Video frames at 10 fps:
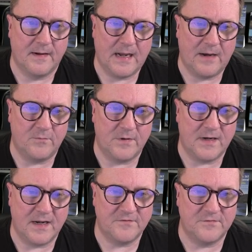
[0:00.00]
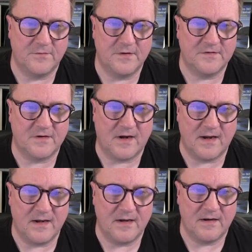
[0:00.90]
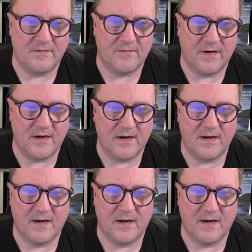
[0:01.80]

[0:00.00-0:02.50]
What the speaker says: and we get to this guy, right?